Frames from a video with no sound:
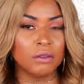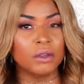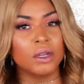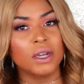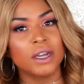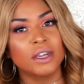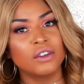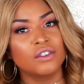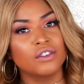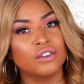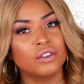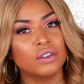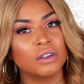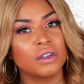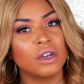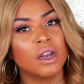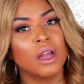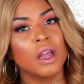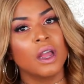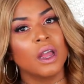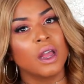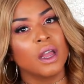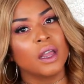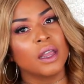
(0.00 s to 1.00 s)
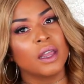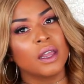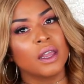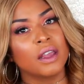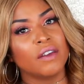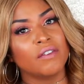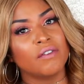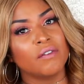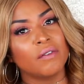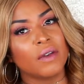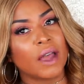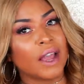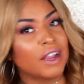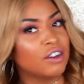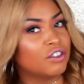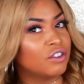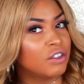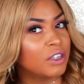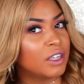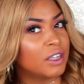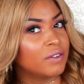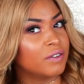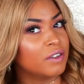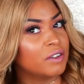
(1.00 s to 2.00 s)
You guys should I
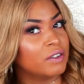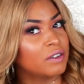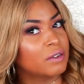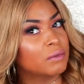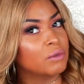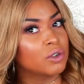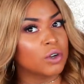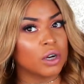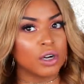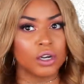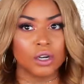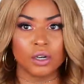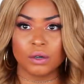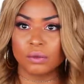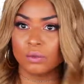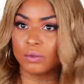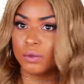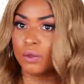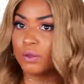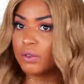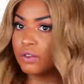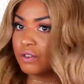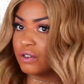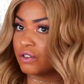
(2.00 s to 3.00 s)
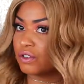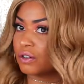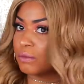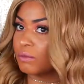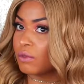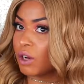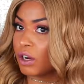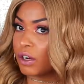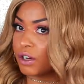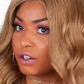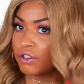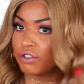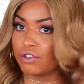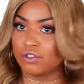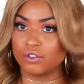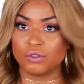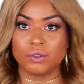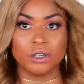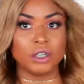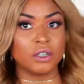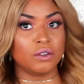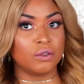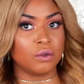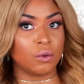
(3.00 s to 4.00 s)
should give it some darker roots or some darker
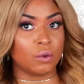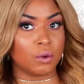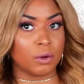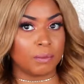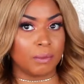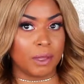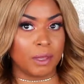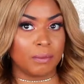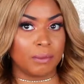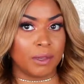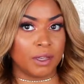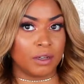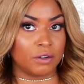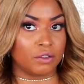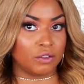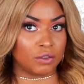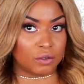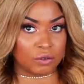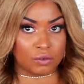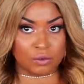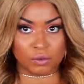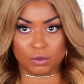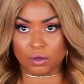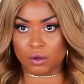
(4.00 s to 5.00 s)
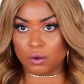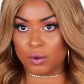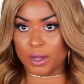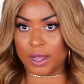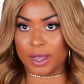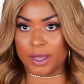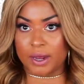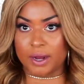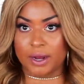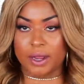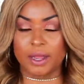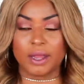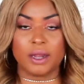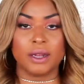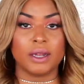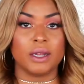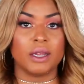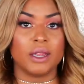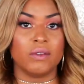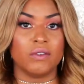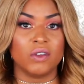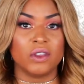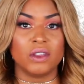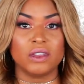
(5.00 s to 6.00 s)
streaks, or maybe just go ahead and
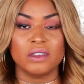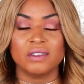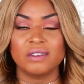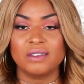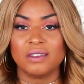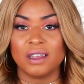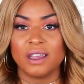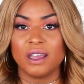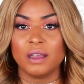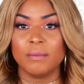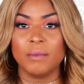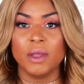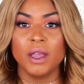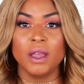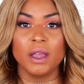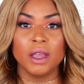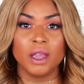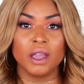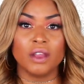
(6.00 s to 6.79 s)
leave it the same.